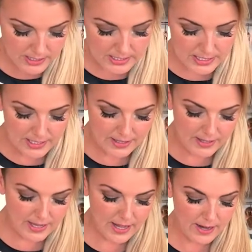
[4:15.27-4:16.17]
And see,
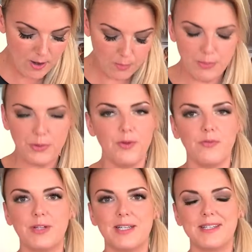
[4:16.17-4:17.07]
again, how
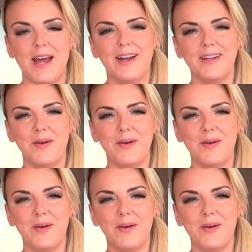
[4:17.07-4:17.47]
beautiful is that?